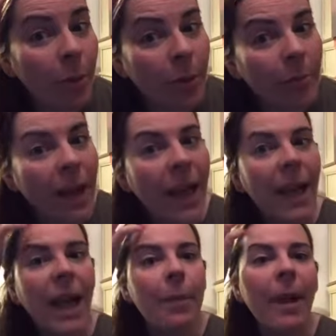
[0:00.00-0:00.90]
put my
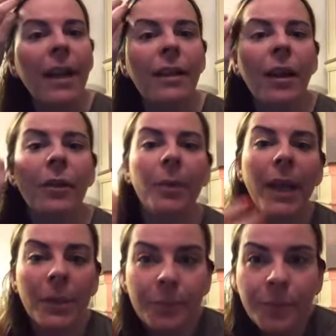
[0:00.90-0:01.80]
iPad the other
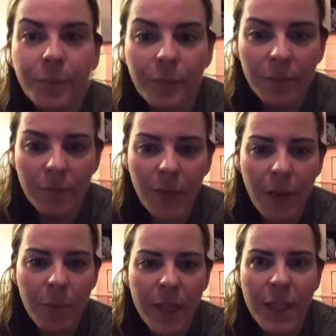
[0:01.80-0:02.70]
way,
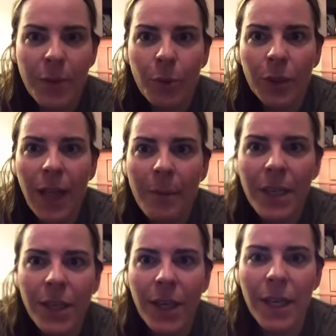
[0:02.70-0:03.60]
but it won't let me
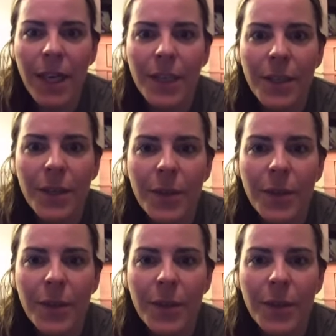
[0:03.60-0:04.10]
turn it.